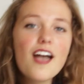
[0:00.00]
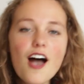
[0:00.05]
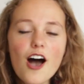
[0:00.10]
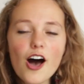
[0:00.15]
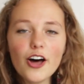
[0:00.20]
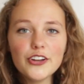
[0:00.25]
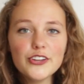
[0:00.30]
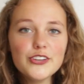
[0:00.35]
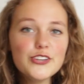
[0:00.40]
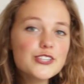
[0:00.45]

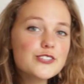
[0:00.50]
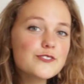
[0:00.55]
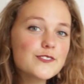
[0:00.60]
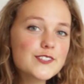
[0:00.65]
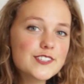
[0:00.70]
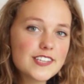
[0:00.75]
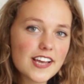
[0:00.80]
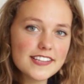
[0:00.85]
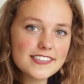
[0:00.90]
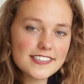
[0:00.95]
Other useful
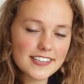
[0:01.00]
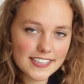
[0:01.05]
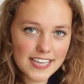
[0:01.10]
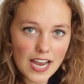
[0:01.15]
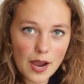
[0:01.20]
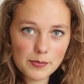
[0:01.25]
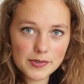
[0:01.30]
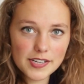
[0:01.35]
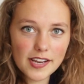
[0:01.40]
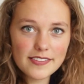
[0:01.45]
sites are
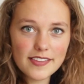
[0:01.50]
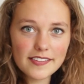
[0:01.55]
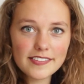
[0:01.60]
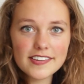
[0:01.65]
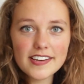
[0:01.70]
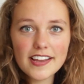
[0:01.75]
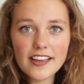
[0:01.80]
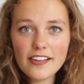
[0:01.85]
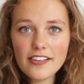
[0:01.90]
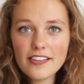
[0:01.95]
kamernet dot
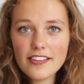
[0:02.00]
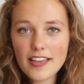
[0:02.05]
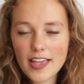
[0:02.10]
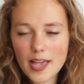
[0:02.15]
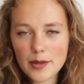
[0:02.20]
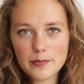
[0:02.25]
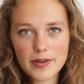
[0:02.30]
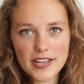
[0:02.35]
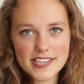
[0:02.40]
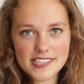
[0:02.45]
n l
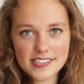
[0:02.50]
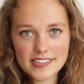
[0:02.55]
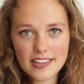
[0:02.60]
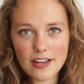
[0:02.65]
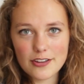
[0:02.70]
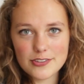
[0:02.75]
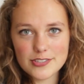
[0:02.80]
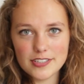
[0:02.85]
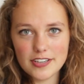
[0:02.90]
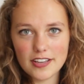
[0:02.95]
and
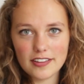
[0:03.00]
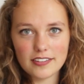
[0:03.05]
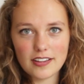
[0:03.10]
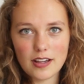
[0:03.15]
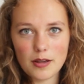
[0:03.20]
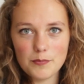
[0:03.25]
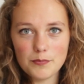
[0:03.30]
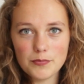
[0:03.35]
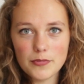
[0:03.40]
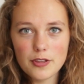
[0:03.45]
masterhousing dot
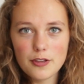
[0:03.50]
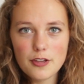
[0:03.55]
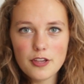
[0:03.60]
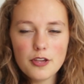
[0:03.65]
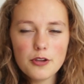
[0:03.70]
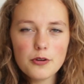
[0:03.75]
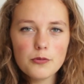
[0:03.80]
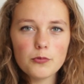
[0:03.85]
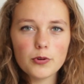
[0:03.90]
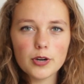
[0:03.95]
com,
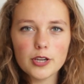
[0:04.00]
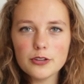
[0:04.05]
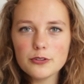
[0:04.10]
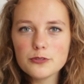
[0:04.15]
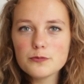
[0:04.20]
where you